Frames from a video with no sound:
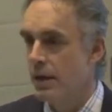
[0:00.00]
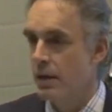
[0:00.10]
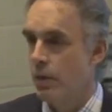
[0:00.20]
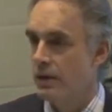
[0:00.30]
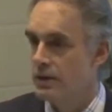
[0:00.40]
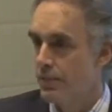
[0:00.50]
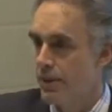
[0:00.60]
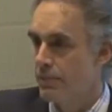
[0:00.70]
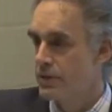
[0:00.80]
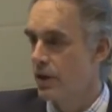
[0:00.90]
Well, some
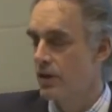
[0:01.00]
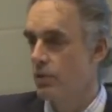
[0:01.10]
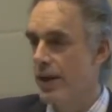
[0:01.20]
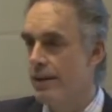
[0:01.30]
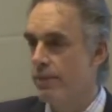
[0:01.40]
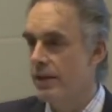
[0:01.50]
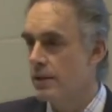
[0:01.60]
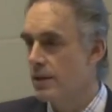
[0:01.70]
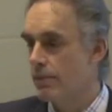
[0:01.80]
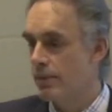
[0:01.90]
people start to win a bit and
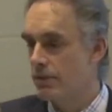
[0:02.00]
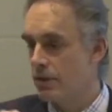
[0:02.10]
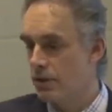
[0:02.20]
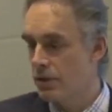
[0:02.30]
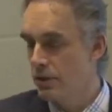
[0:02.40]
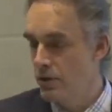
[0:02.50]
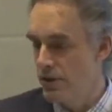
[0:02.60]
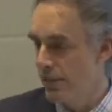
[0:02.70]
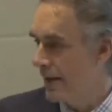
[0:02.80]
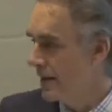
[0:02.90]
some people start to lose
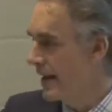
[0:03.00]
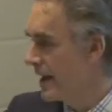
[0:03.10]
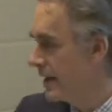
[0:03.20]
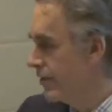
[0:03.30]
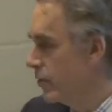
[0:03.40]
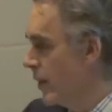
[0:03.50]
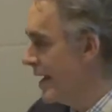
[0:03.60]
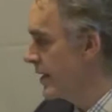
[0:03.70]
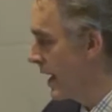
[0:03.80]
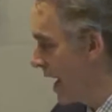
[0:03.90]
a bit. And then if you
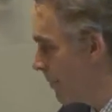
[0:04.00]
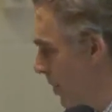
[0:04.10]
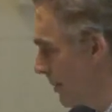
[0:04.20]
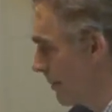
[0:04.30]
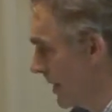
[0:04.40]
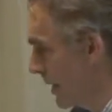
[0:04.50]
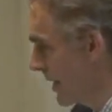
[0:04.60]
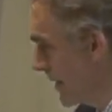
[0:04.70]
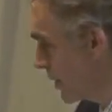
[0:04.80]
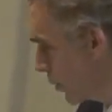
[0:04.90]
win, the probability
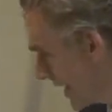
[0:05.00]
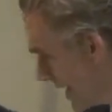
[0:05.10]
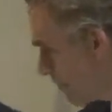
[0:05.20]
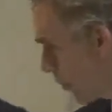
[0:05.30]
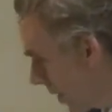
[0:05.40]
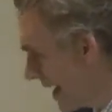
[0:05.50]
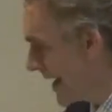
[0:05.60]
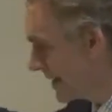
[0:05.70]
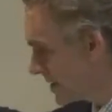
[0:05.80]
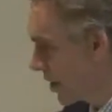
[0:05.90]
that you'll keep
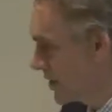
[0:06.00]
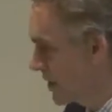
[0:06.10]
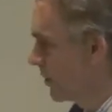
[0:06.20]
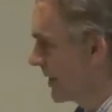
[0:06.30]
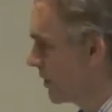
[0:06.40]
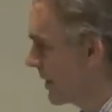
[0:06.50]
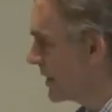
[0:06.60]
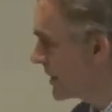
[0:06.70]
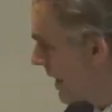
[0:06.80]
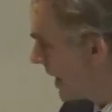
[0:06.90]
winning starts to increase.